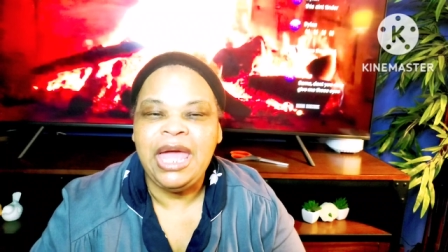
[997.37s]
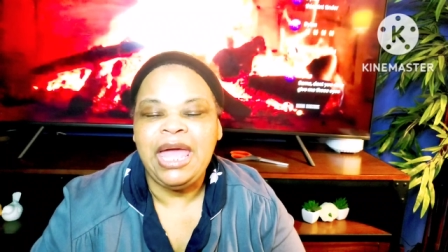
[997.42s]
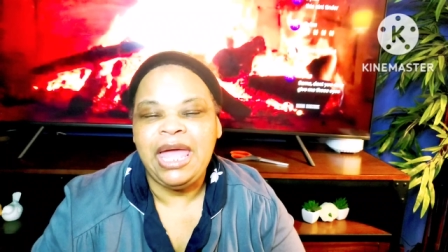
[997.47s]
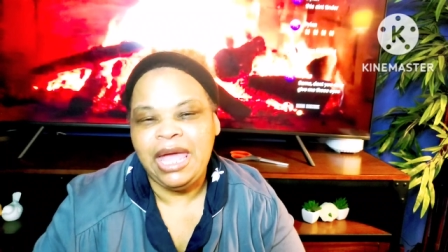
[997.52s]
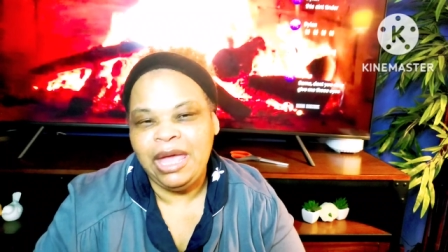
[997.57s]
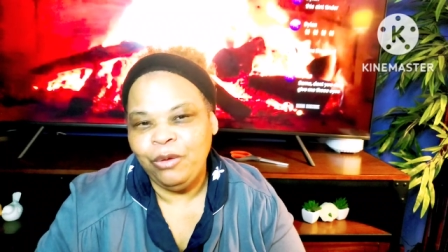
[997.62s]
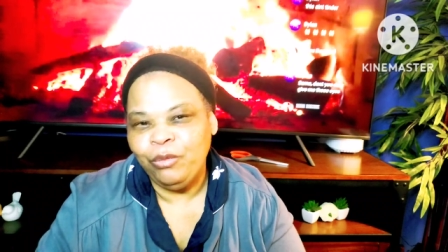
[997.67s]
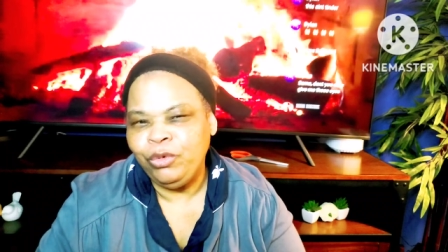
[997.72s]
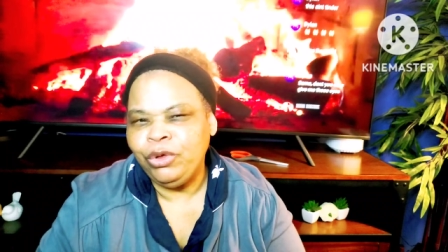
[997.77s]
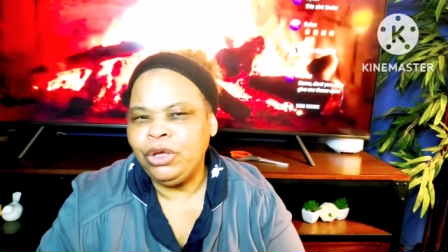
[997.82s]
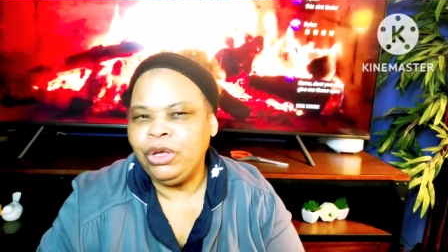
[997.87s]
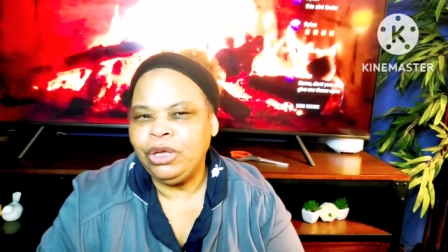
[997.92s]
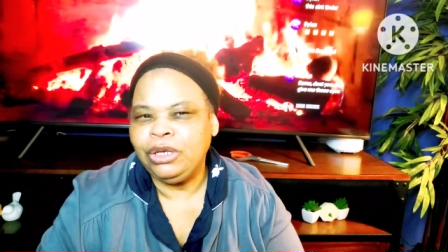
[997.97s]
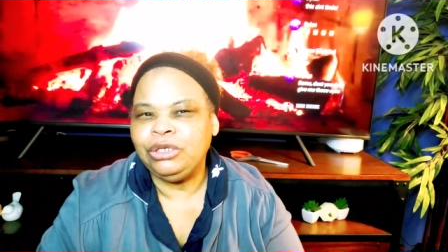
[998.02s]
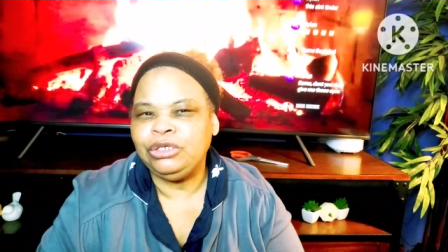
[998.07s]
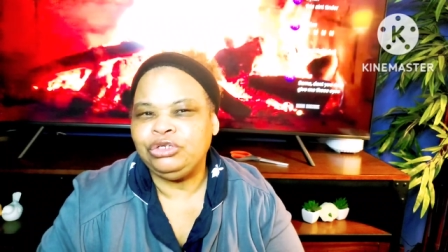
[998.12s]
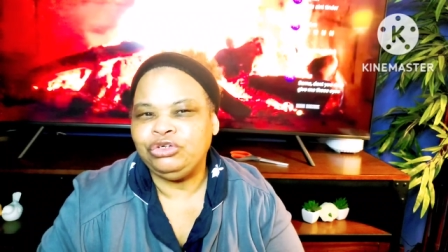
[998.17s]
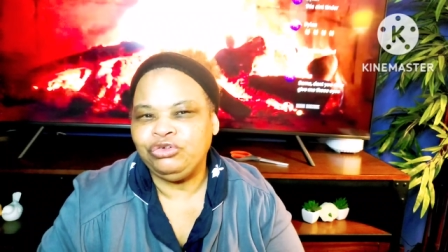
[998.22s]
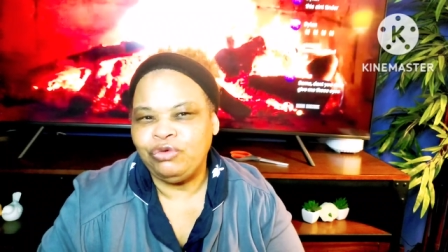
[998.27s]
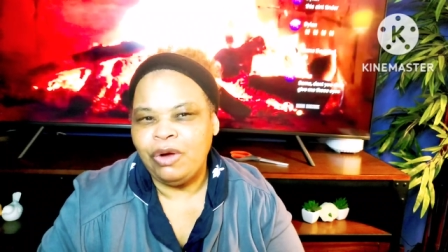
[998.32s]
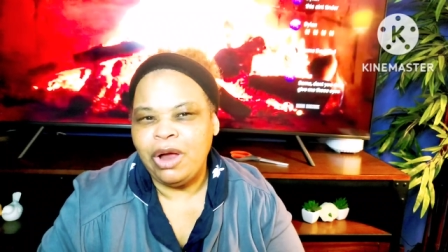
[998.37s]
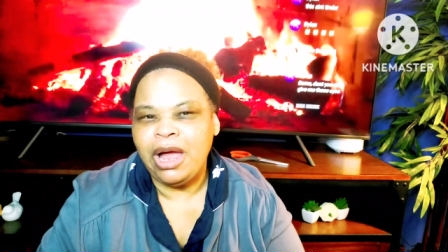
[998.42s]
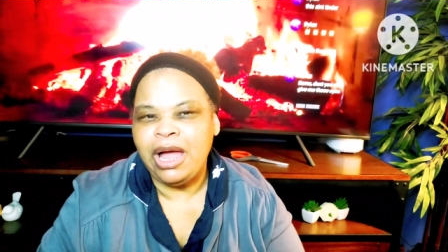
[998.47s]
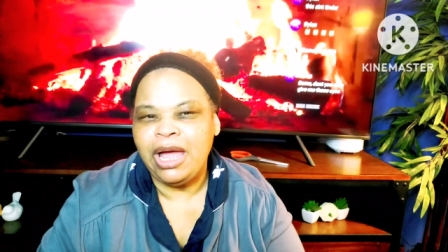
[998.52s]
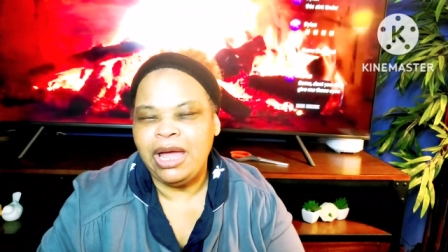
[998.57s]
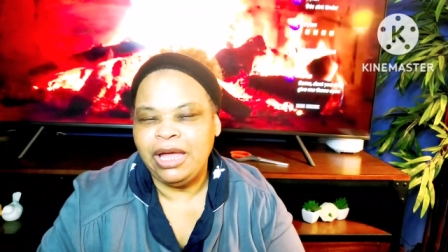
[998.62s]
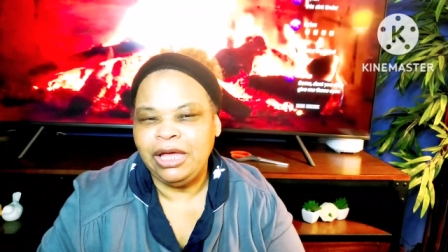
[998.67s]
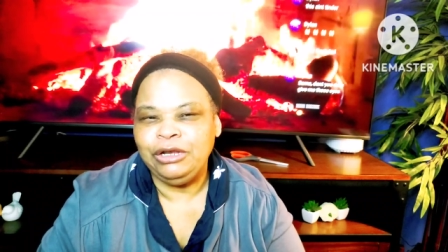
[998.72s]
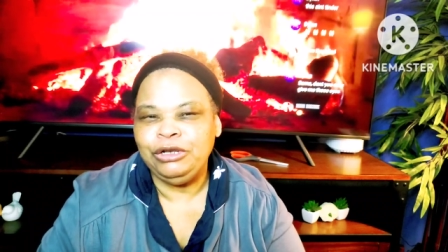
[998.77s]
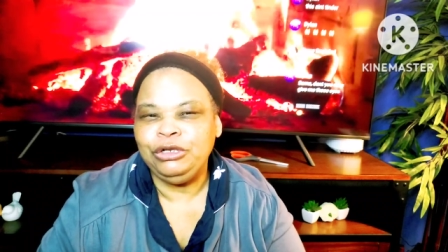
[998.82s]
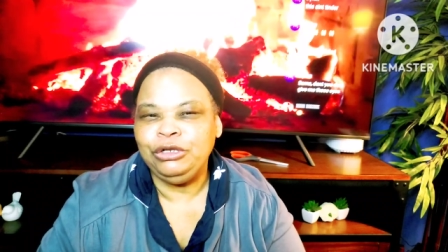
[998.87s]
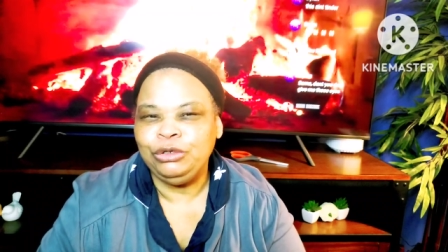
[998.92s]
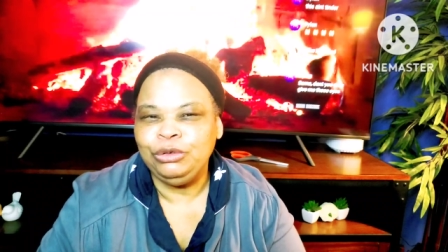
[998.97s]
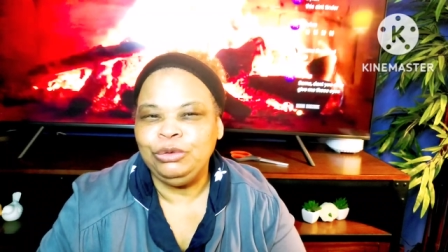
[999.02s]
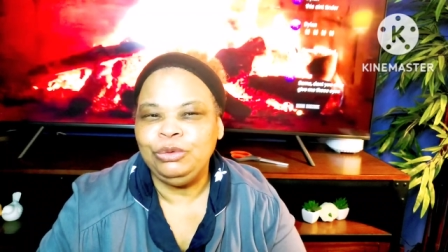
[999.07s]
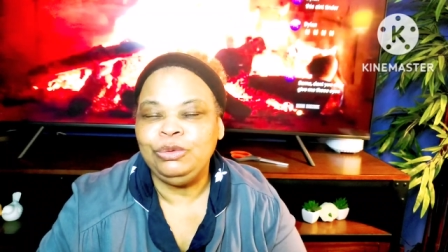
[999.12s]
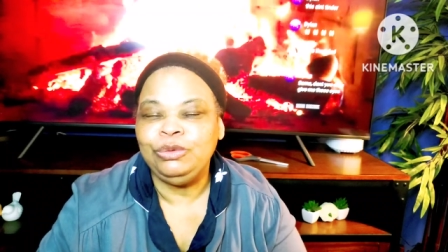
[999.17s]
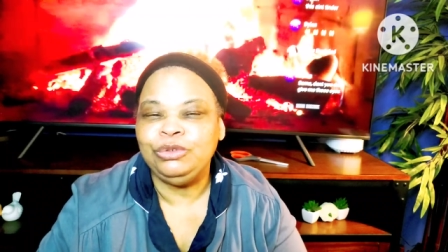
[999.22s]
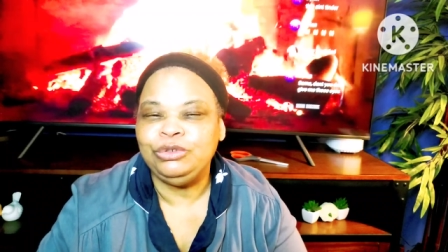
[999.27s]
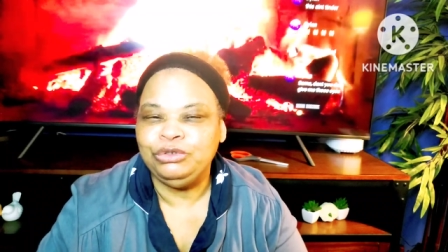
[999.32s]
And we're going to try a
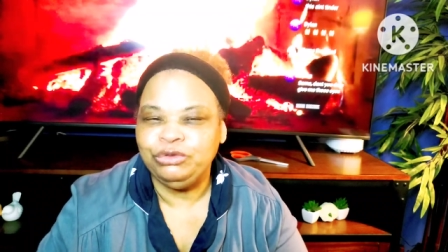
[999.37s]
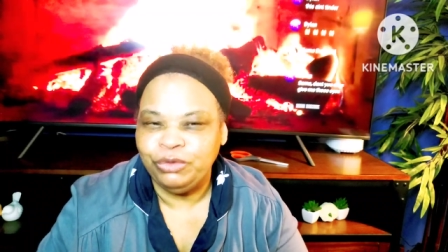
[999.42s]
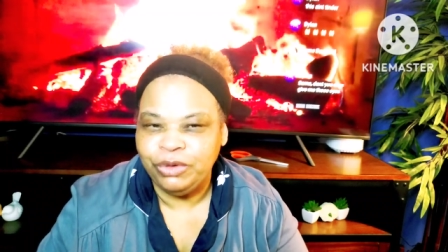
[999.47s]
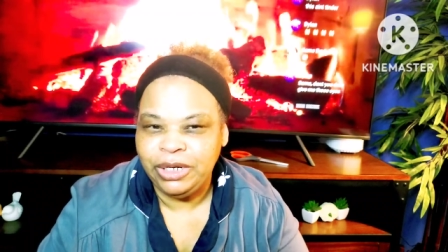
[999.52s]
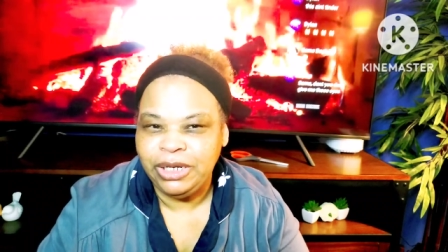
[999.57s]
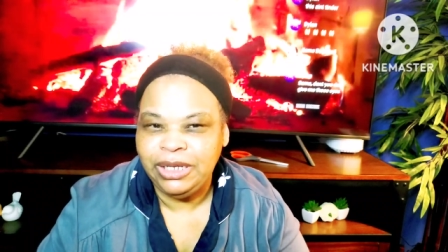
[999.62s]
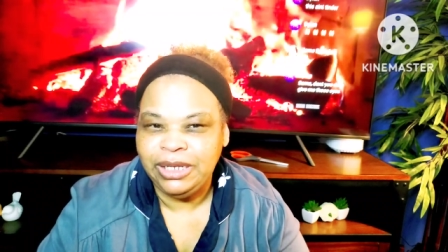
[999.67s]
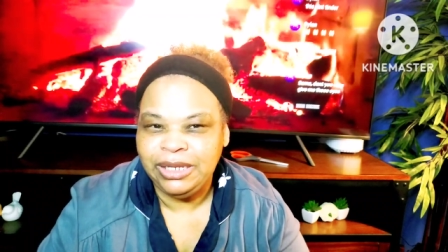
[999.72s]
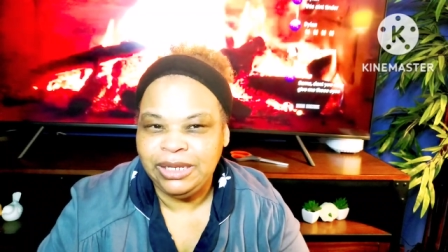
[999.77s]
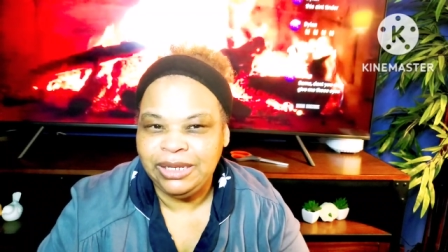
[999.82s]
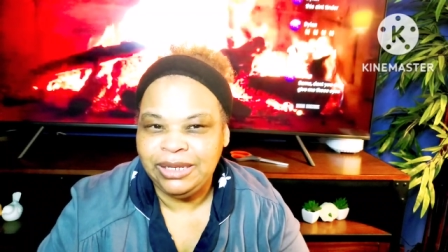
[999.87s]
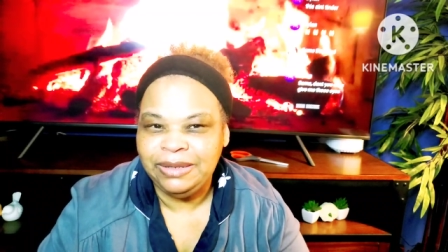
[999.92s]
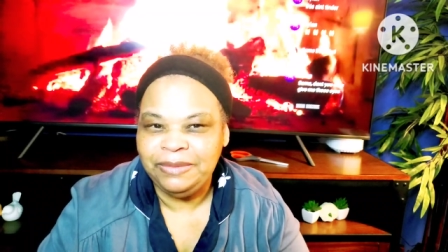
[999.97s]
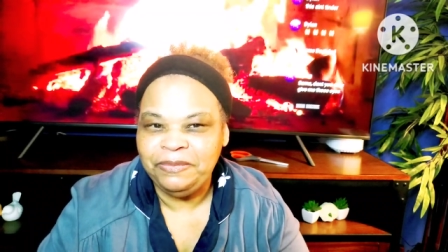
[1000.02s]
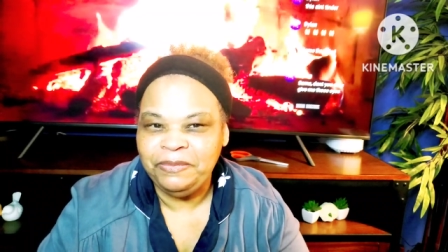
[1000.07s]
new drink.